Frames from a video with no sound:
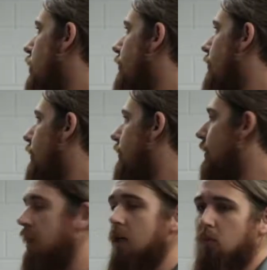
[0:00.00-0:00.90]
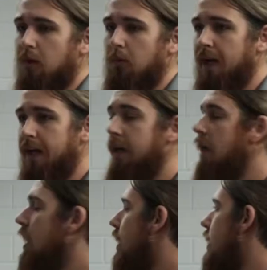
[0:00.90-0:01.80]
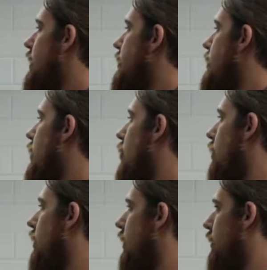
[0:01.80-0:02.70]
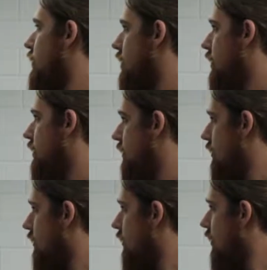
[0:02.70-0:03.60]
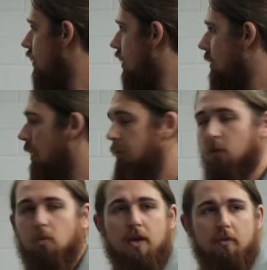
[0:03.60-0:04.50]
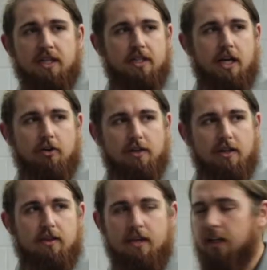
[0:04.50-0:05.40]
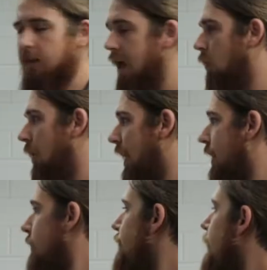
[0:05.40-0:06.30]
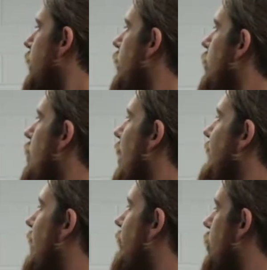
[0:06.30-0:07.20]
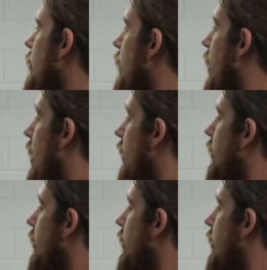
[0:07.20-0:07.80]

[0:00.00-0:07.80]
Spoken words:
of thinking win-win, is in order to come up with win-win scenarios and think in that way, you have to have a